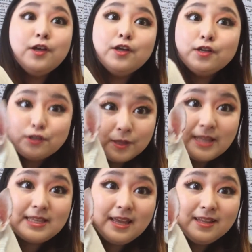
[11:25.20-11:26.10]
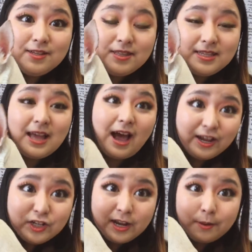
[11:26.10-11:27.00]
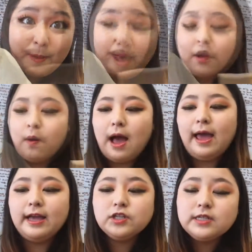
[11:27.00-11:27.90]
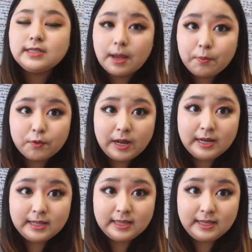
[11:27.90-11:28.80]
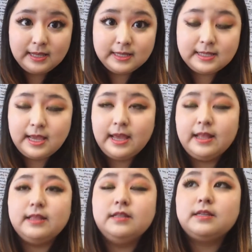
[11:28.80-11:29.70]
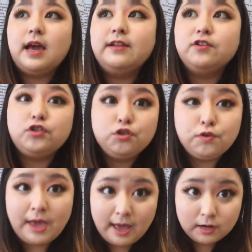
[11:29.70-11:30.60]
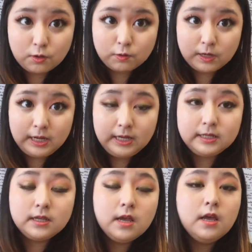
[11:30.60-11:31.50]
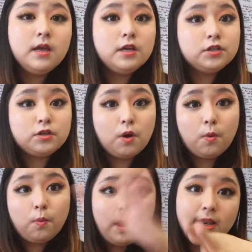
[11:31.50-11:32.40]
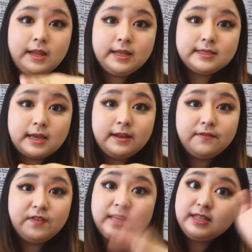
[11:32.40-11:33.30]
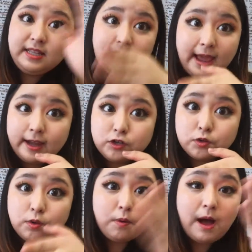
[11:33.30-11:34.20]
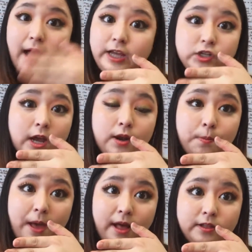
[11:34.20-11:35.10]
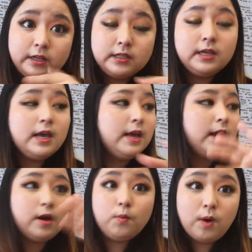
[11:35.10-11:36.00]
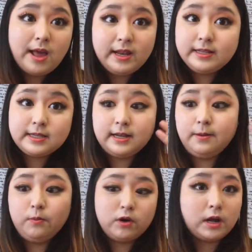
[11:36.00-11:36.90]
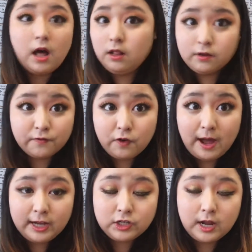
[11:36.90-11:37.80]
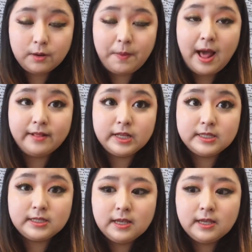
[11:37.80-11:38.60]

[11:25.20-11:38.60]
So let's get into these eyeshadow palettes. So I actually separated these in kind of two categories. So one is kind of like natural eyeshadow palettes and one is kind of more colorful eyeshadow palettes,